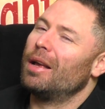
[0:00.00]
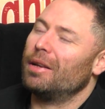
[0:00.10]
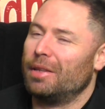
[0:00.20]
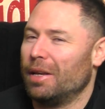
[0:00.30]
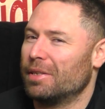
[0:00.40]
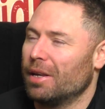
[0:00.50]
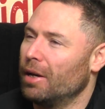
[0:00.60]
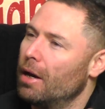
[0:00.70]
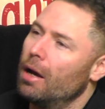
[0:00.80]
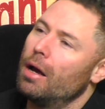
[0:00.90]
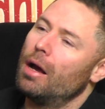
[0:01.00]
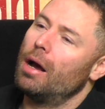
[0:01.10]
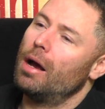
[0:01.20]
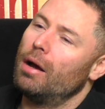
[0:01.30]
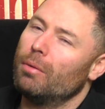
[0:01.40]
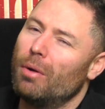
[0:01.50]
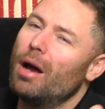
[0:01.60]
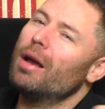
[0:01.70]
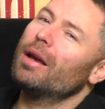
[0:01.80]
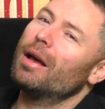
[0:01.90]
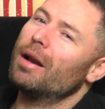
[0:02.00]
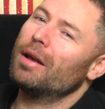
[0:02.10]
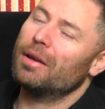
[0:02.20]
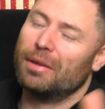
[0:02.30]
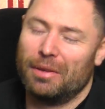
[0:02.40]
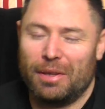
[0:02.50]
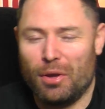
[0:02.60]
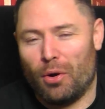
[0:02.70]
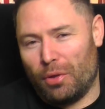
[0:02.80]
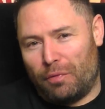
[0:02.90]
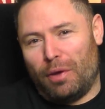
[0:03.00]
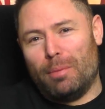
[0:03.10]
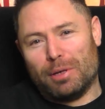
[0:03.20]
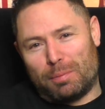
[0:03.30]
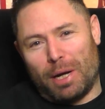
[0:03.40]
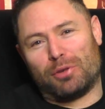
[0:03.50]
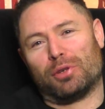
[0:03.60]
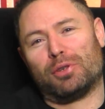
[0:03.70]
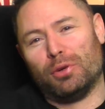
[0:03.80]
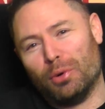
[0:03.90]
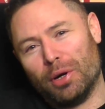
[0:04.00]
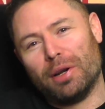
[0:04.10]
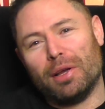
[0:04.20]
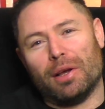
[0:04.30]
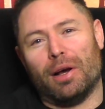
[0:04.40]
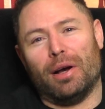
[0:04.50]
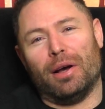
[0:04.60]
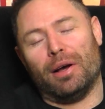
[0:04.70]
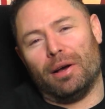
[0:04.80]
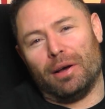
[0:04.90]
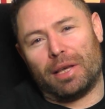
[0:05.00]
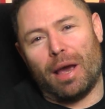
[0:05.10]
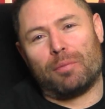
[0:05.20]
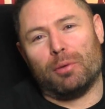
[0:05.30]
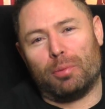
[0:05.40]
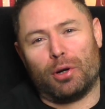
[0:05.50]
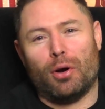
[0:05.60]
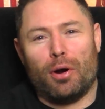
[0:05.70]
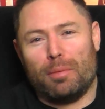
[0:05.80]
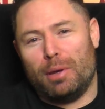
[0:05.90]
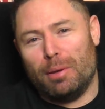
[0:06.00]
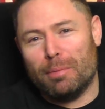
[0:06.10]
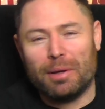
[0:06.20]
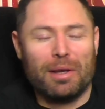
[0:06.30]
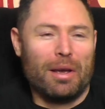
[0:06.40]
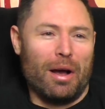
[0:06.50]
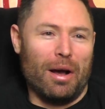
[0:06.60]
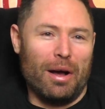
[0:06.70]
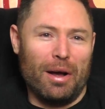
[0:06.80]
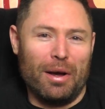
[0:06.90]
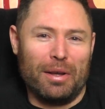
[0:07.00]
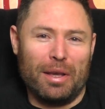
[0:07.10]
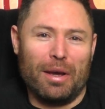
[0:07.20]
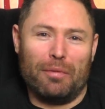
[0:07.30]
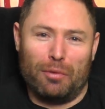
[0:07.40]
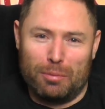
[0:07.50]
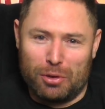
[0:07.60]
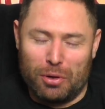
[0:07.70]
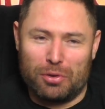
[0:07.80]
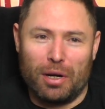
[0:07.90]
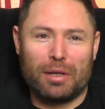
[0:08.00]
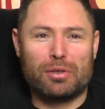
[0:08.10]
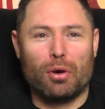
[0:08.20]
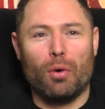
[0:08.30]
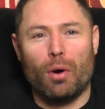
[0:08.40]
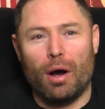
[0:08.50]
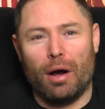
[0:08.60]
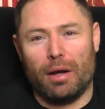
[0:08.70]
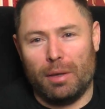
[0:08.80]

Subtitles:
I think it's like, why you gotta, the famous Patrick Stewart, Captain Picard meme. Yeah, from Star Trek. So